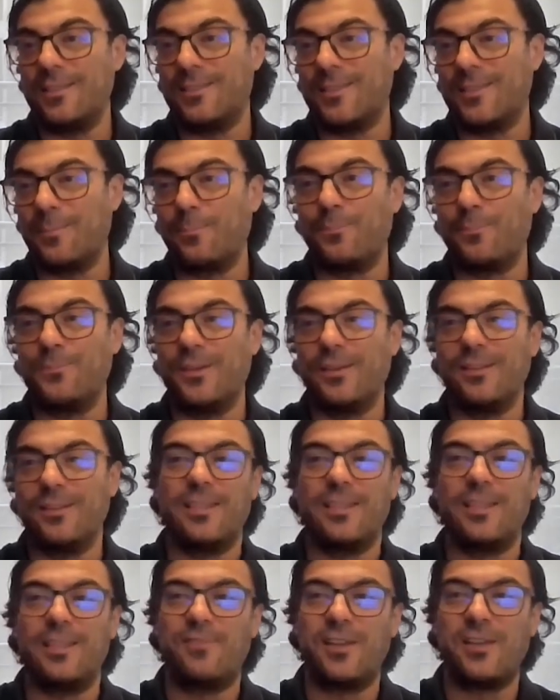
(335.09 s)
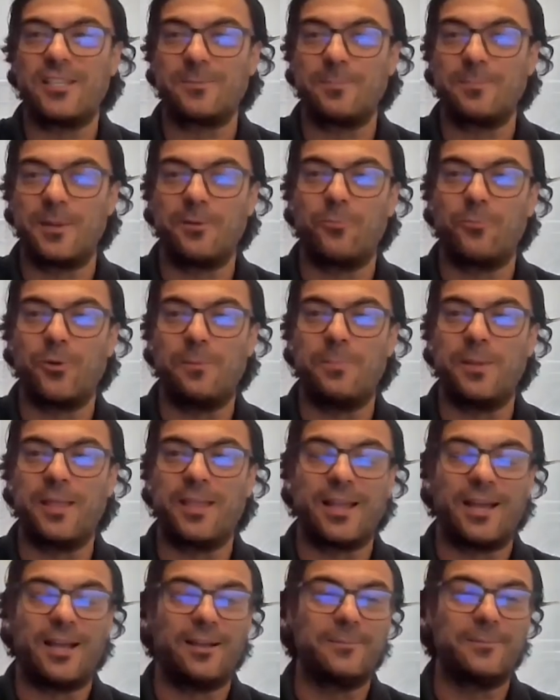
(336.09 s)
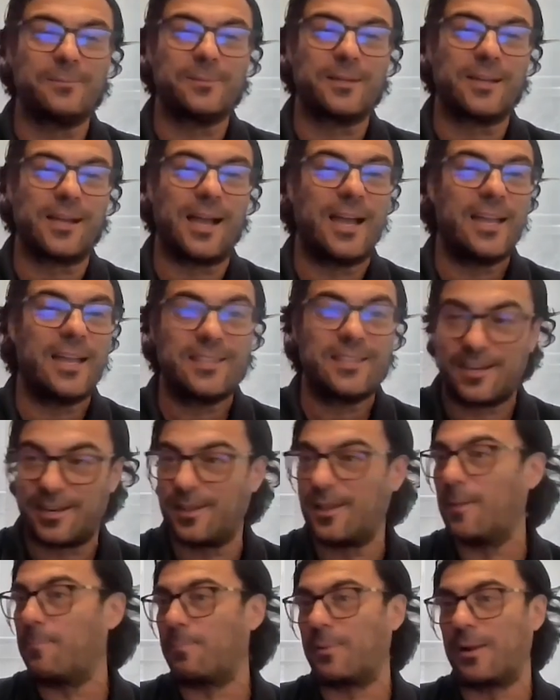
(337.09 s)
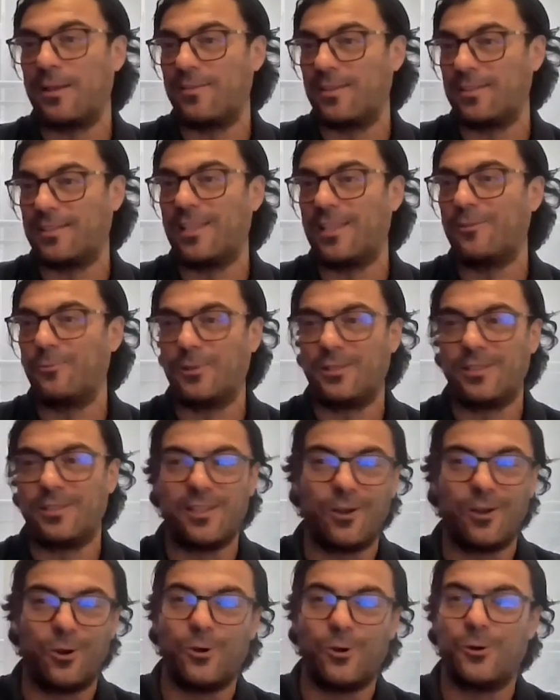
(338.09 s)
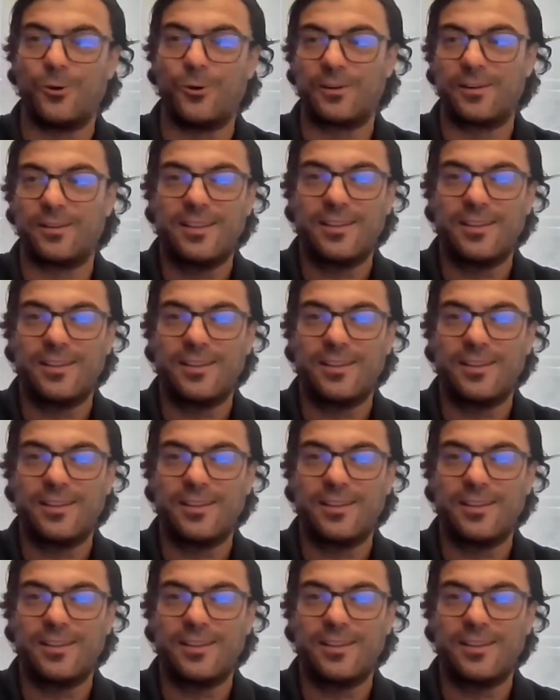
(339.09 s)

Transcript: the investment will become either a private equity or